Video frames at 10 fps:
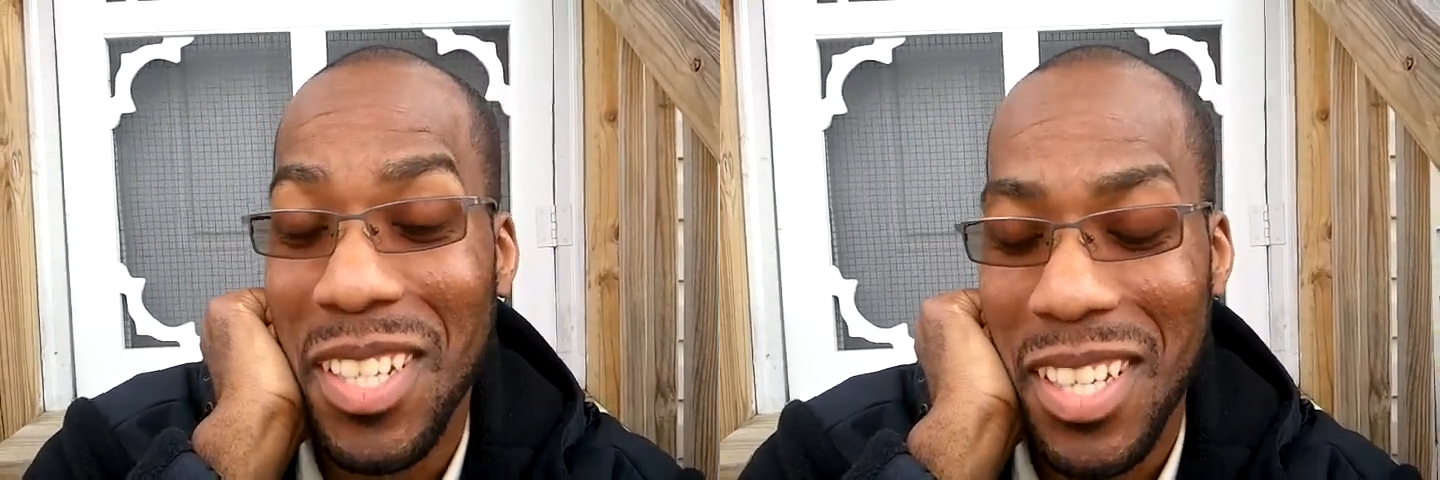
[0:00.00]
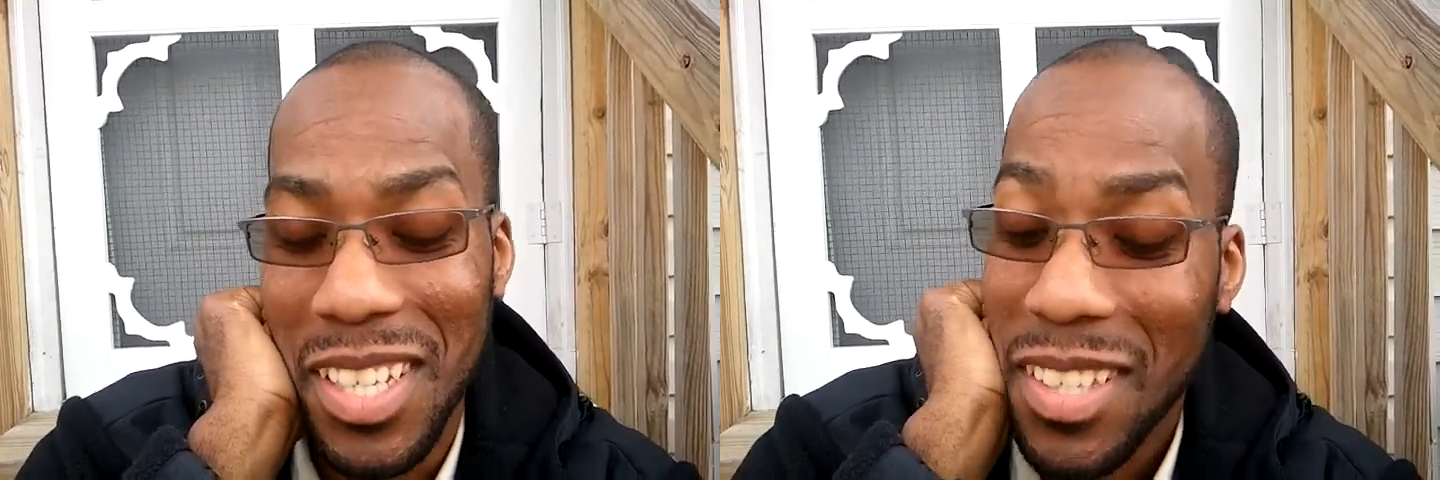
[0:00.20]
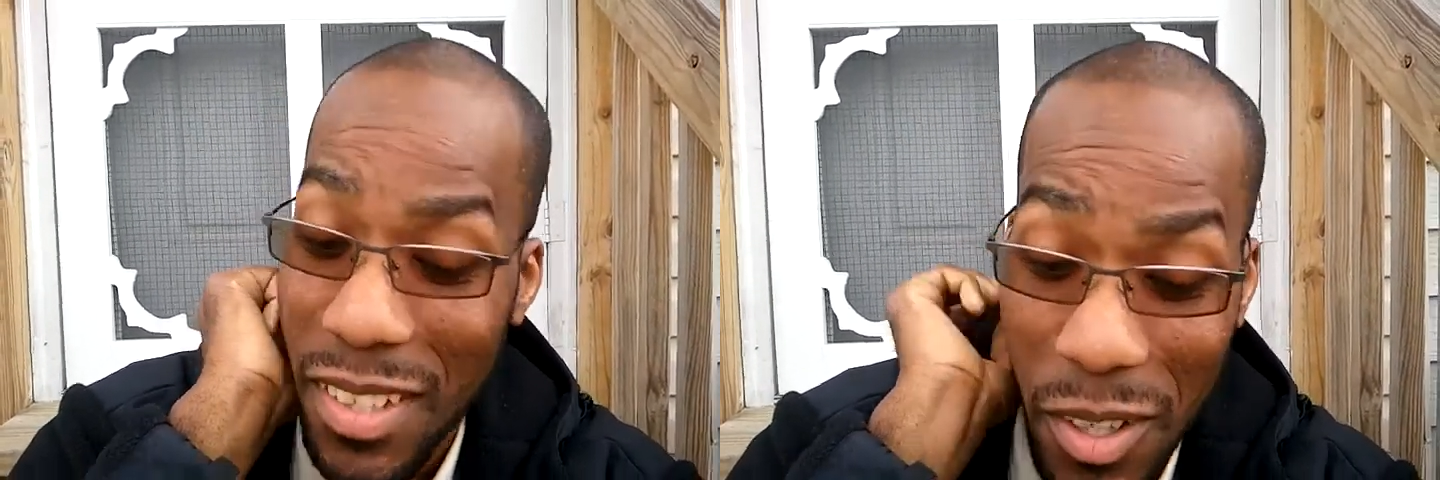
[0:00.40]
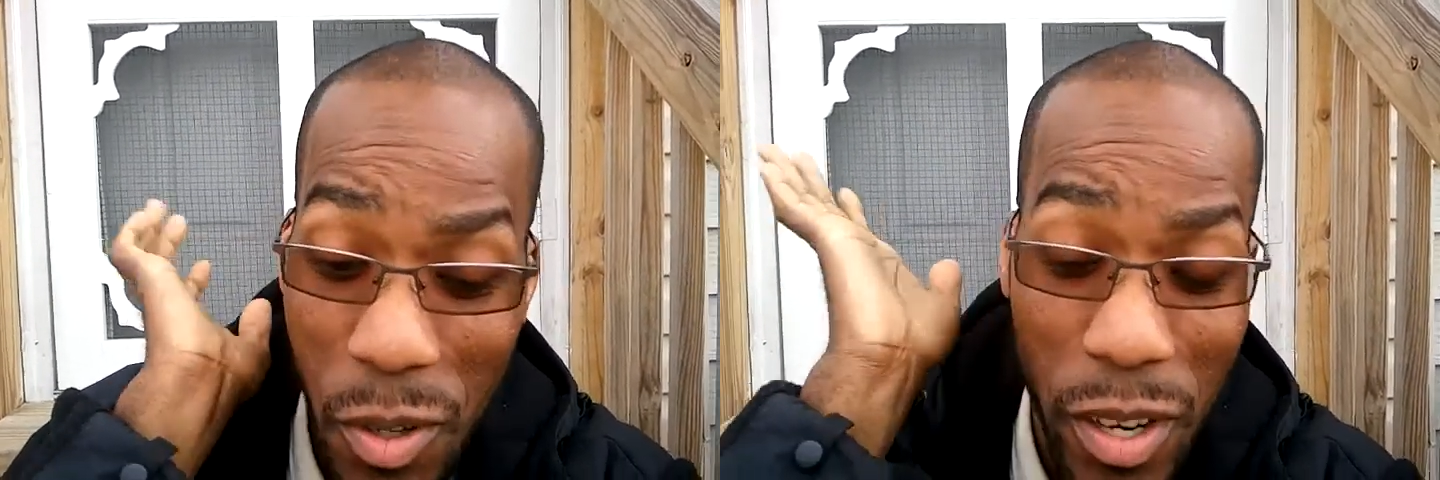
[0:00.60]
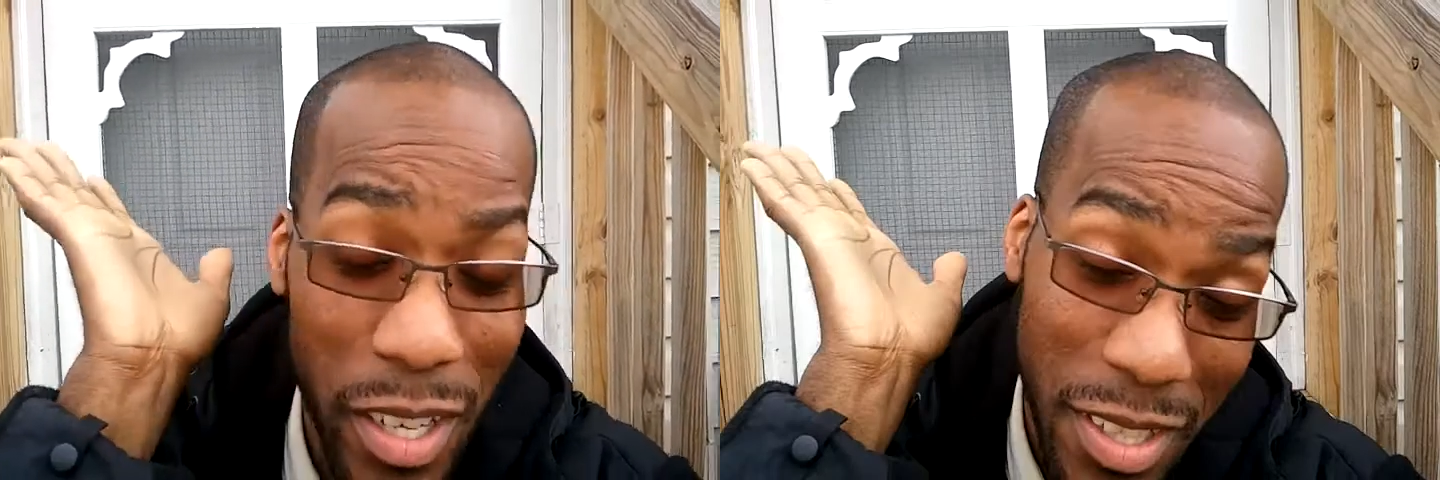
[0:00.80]
at least
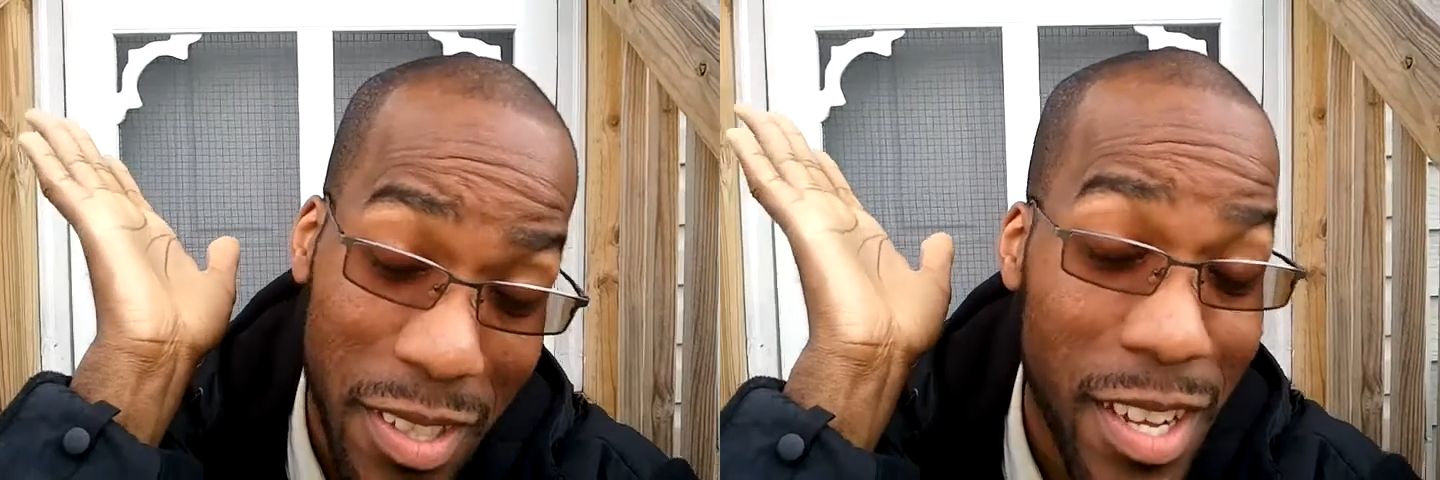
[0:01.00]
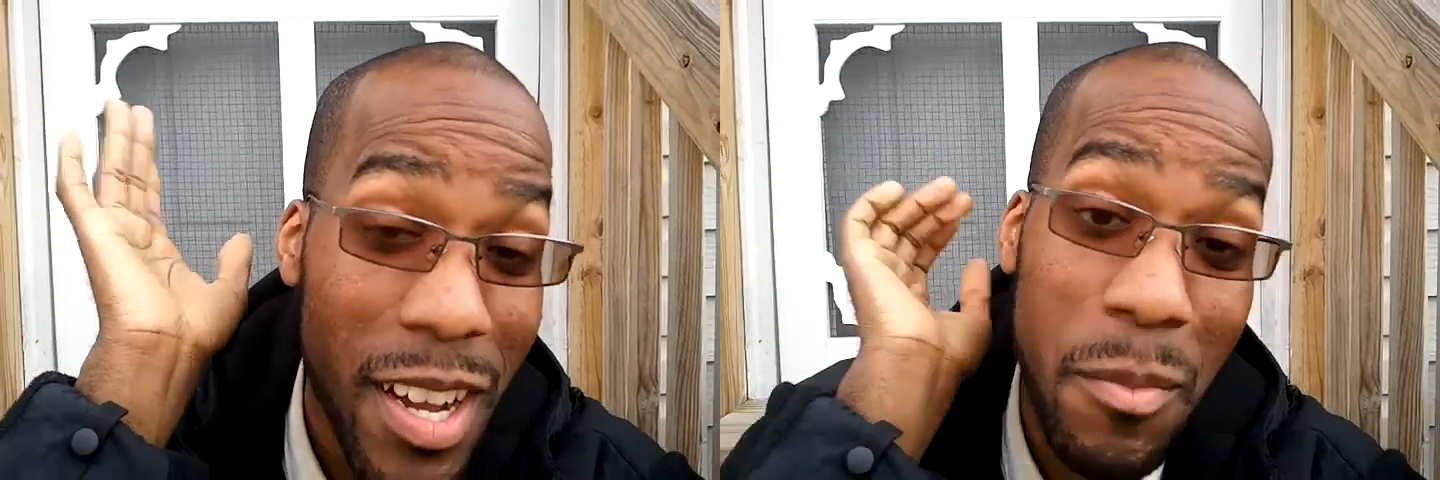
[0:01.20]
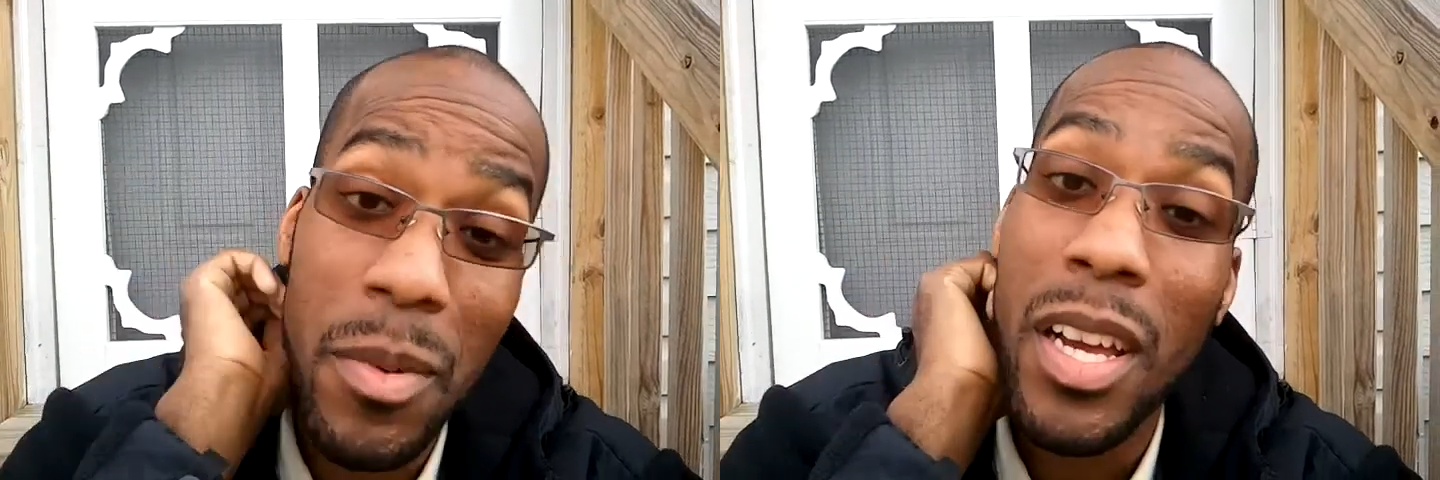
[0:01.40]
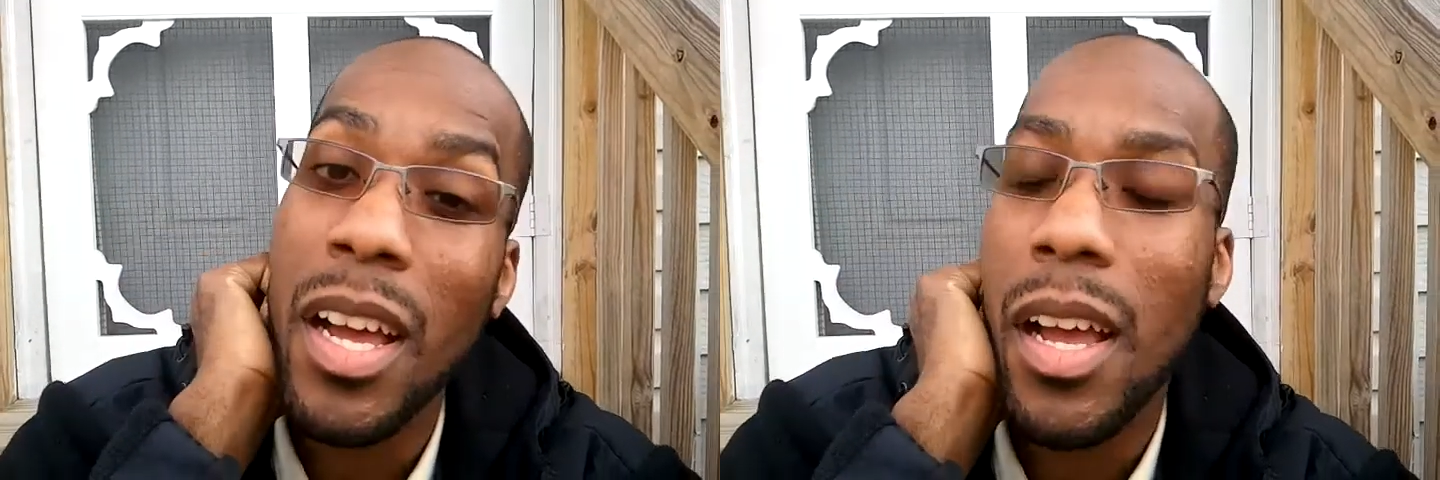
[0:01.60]
according to some,